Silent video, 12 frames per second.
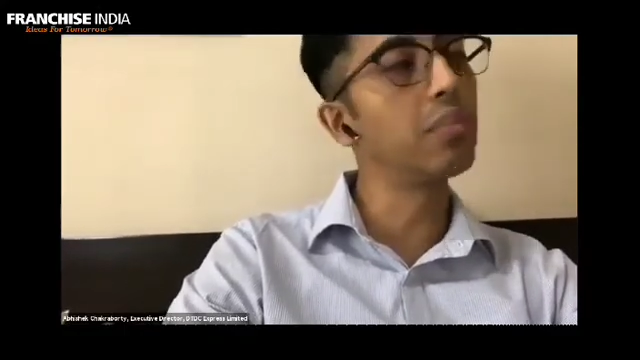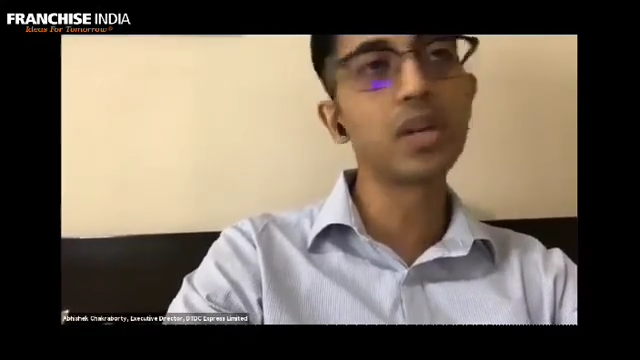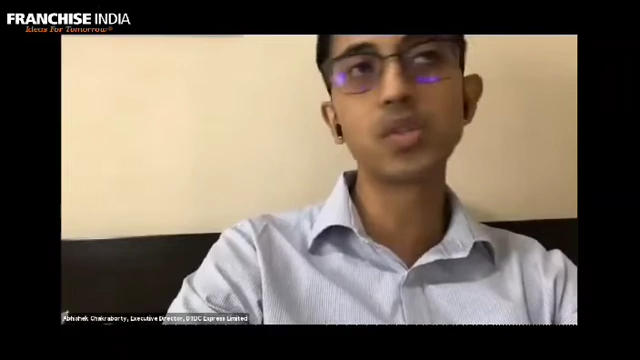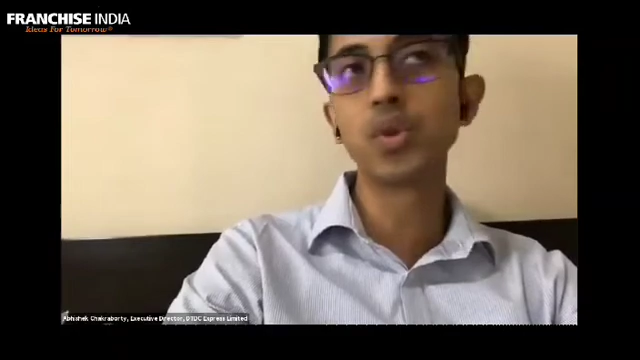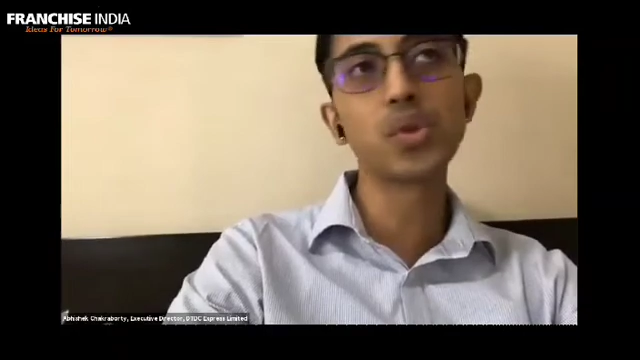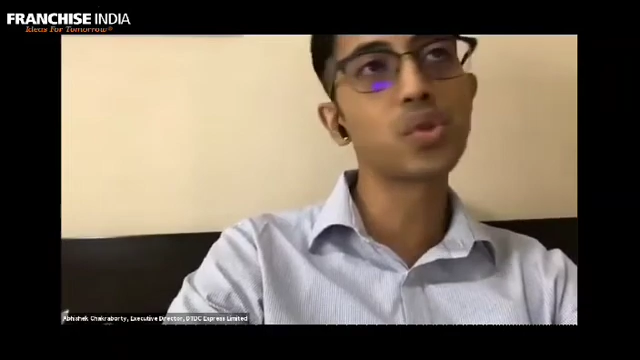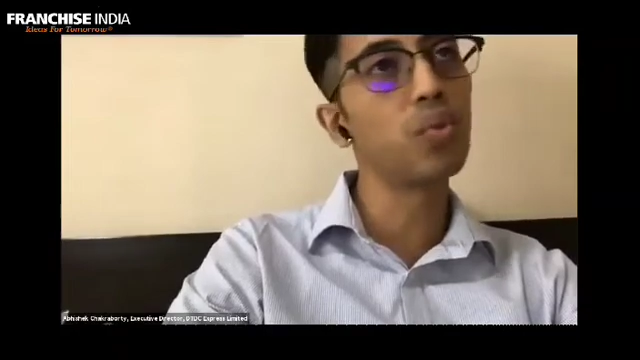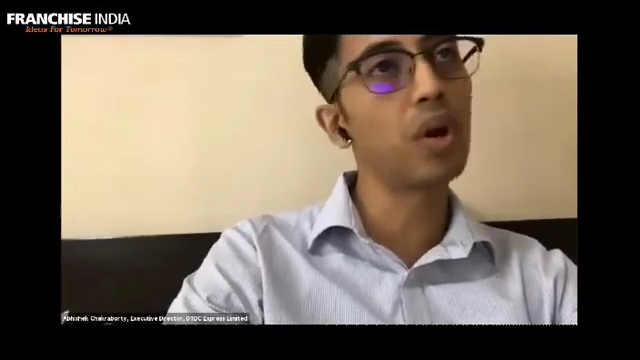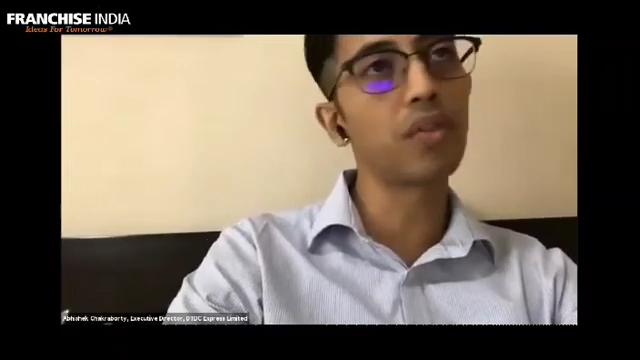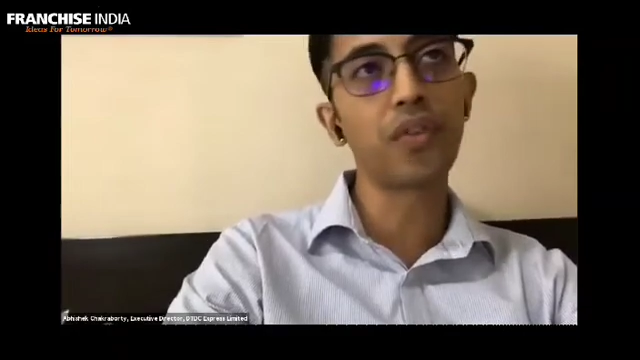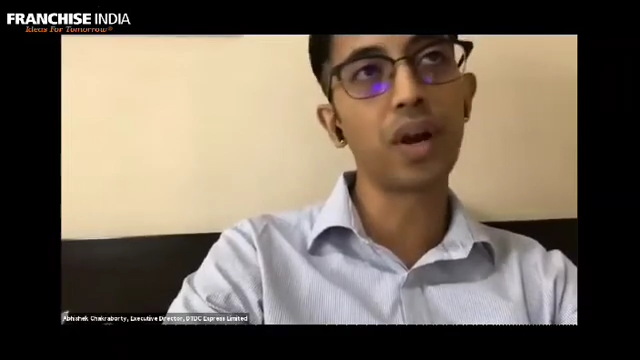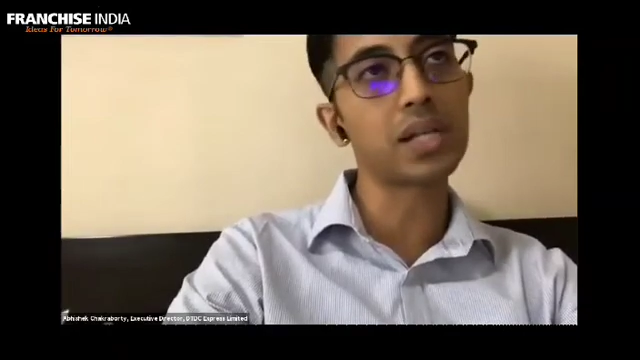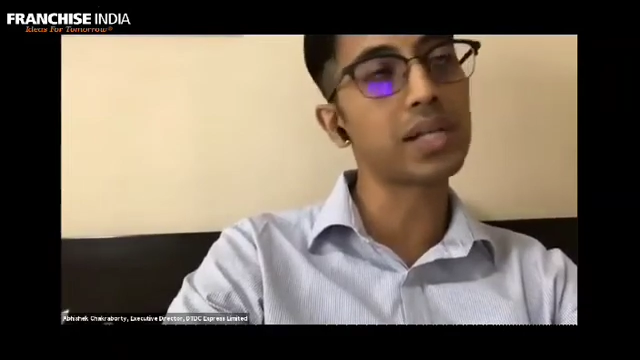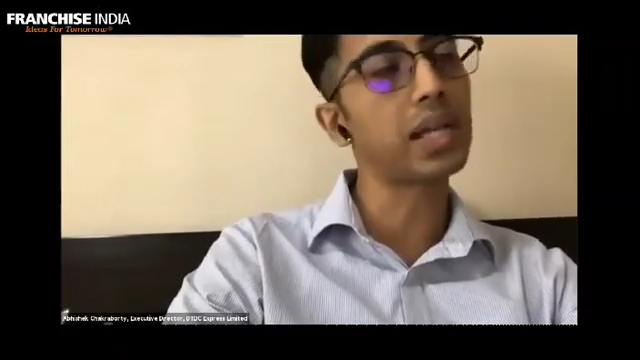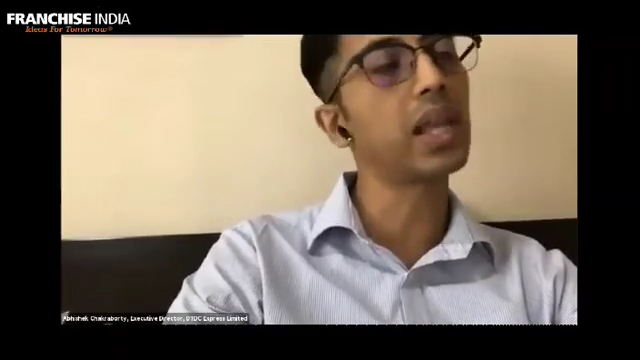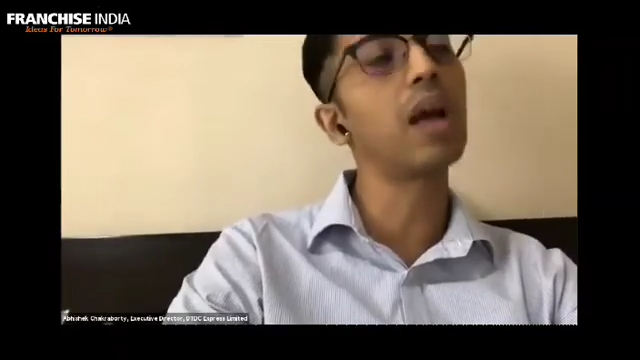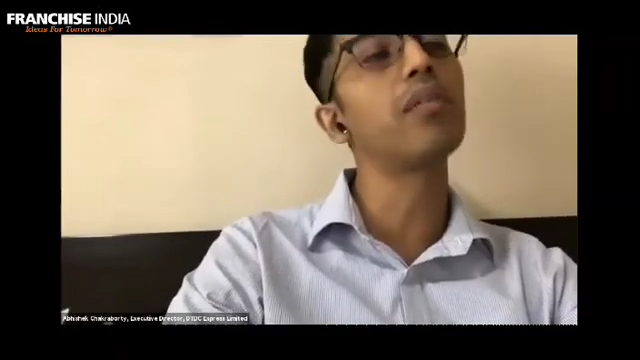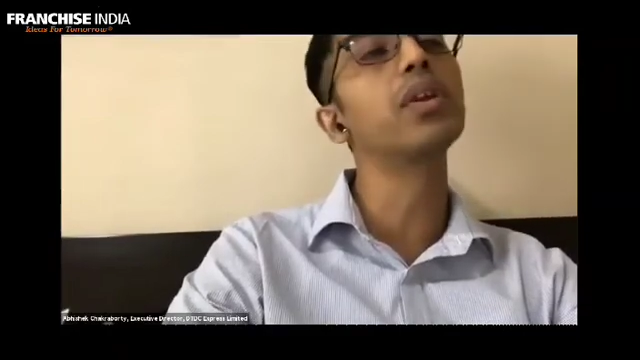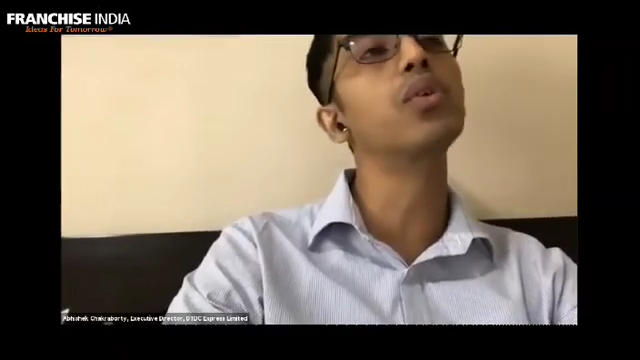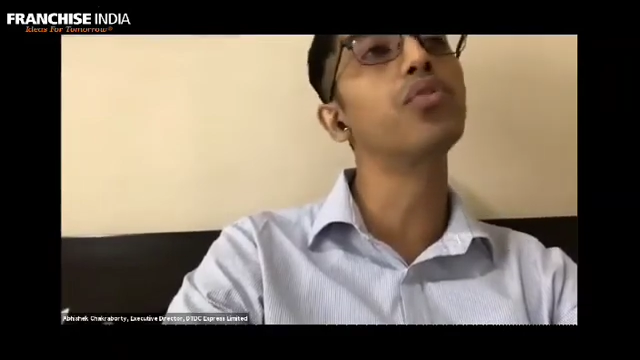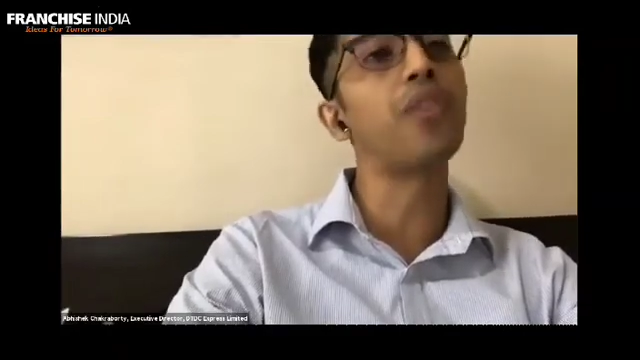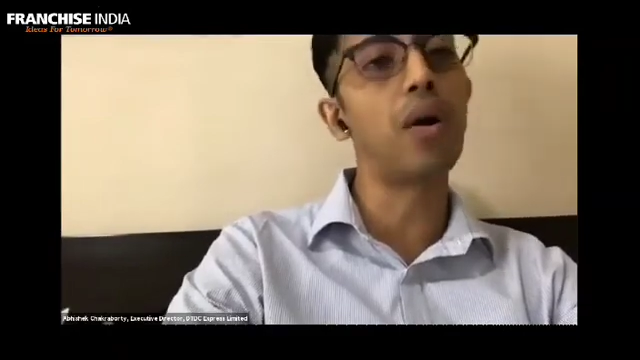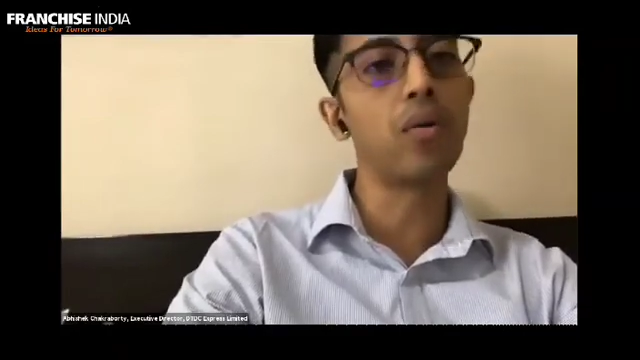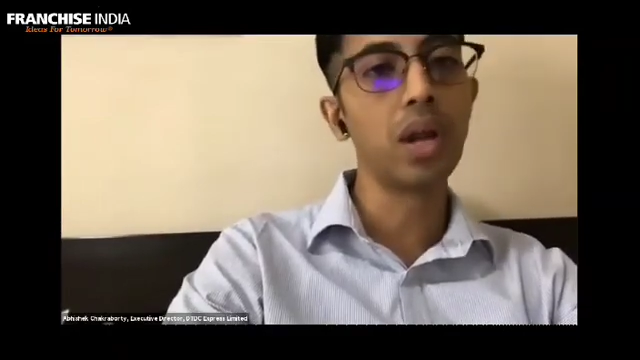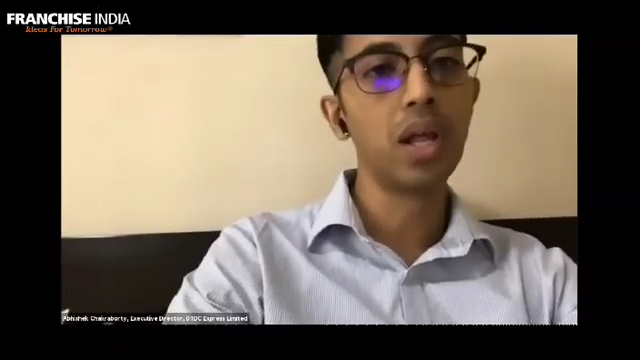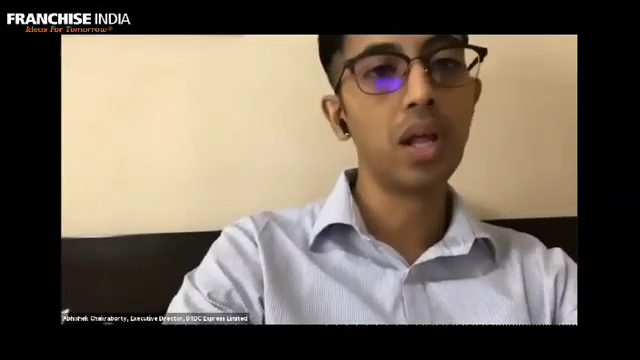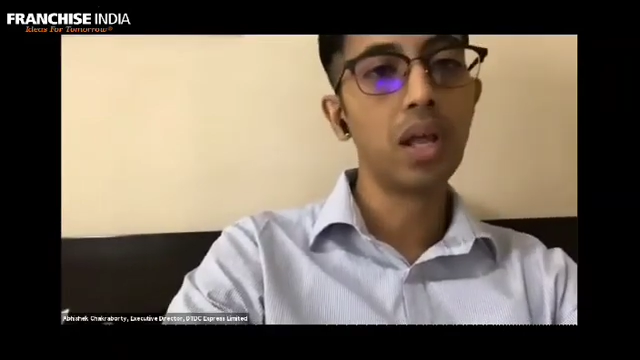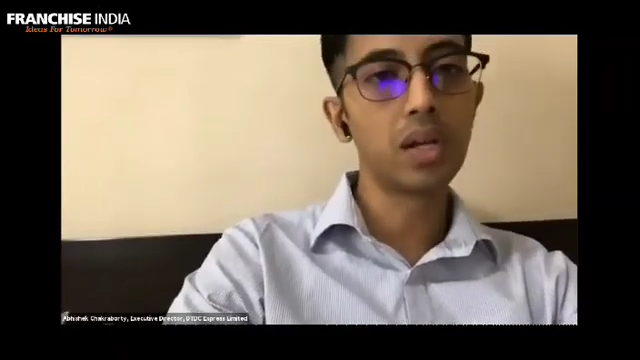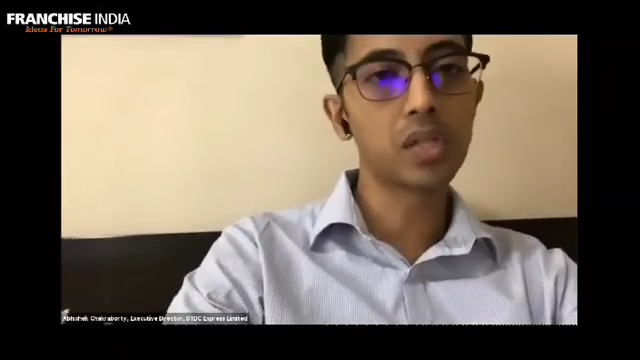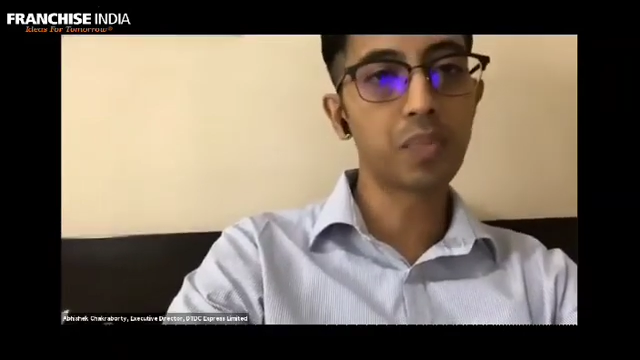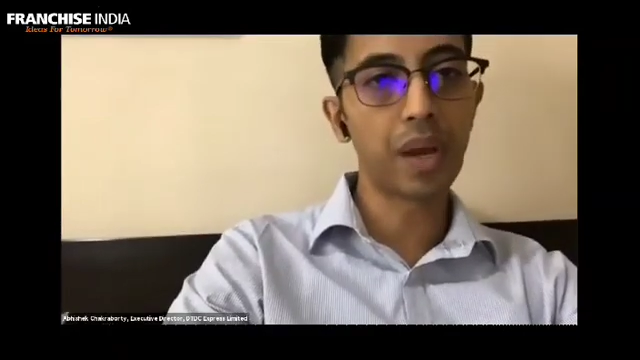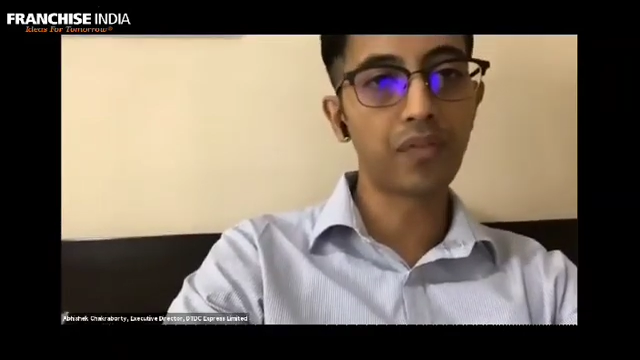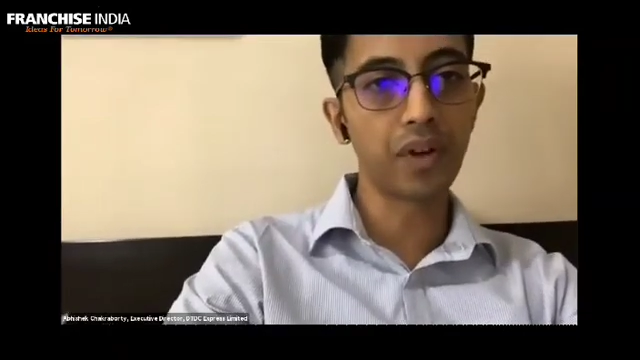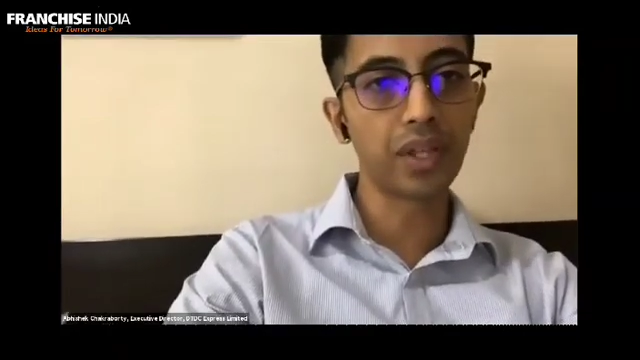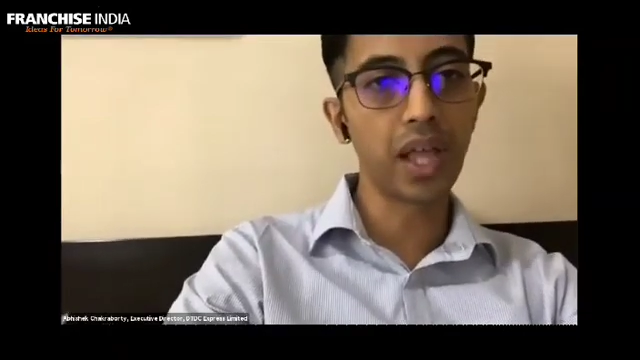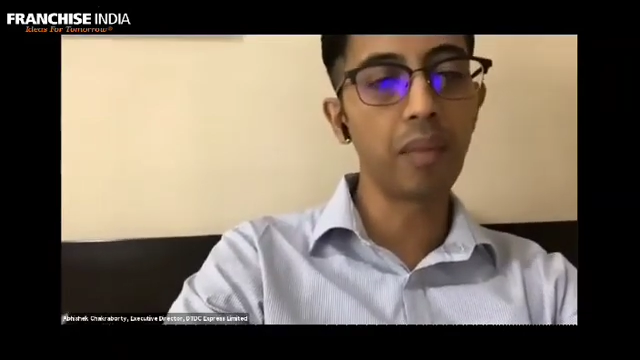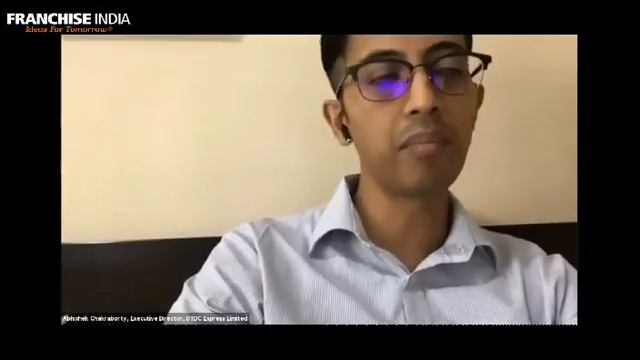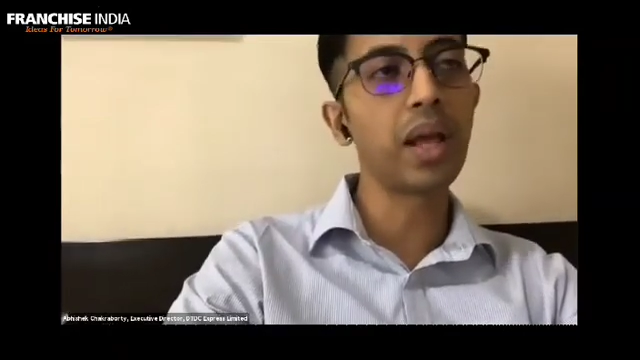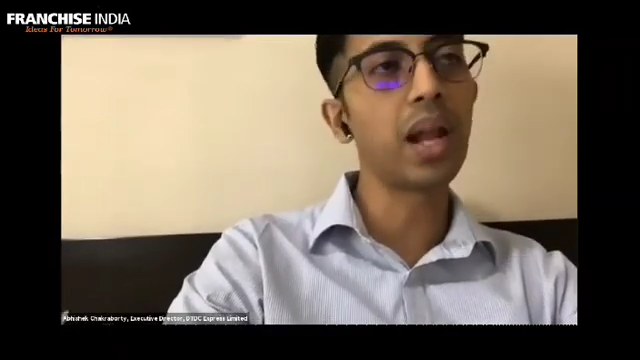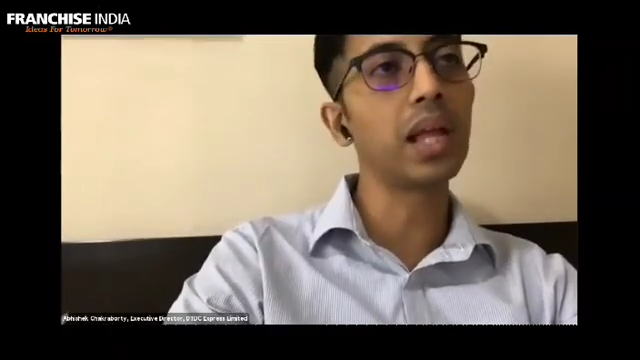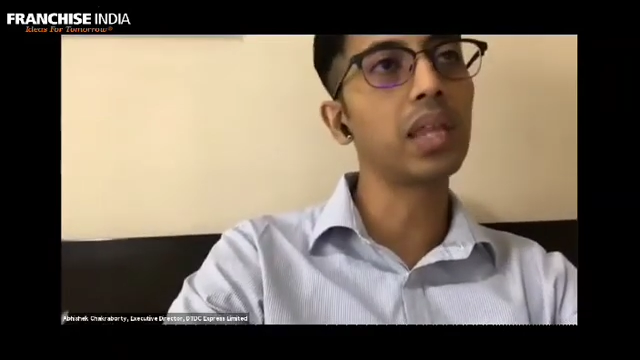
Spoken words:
I think I have a newfound respect for them, and I think they deserve